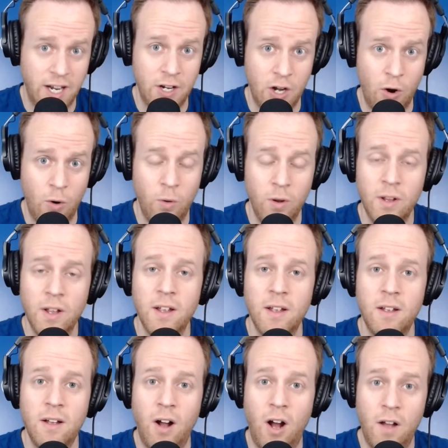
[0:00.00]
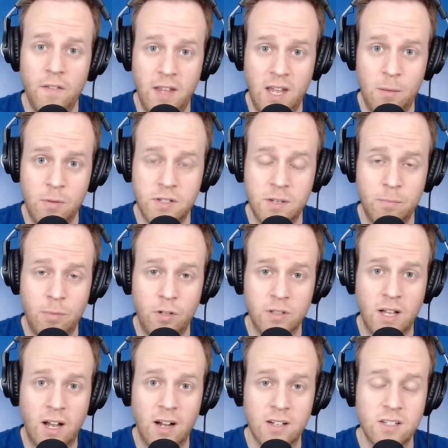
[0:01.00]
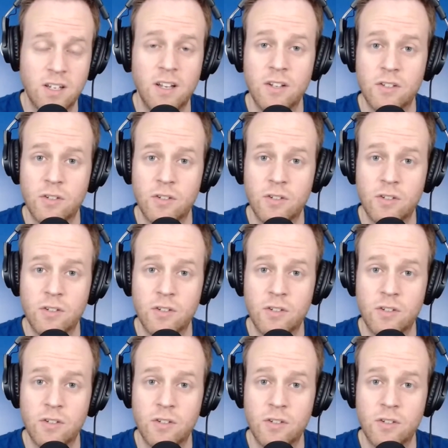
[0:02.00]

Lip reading: I know, on the Hamilton Bulldogs.